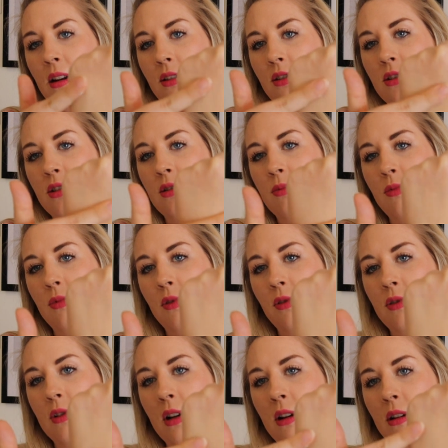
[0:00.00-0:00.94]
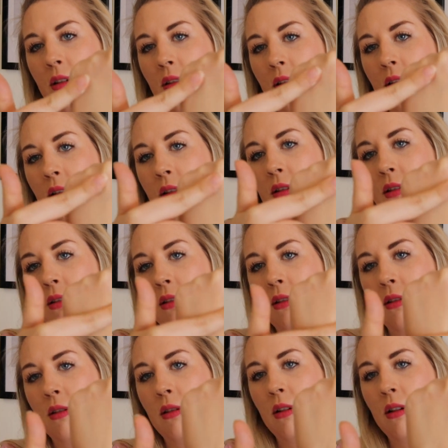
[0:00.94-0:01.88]
It just smooths out
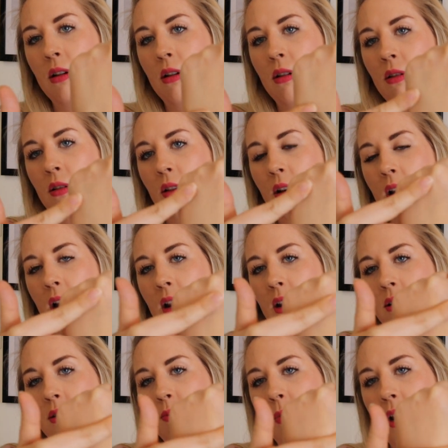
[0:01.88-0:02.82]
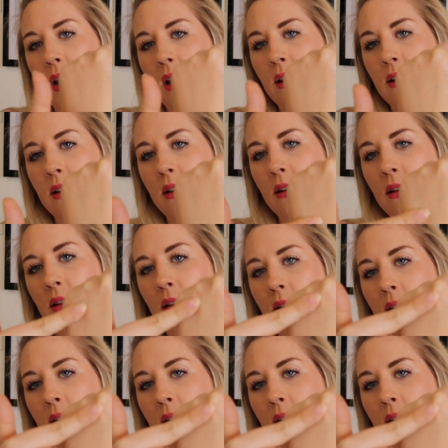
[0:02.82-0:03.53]
all the colors blended.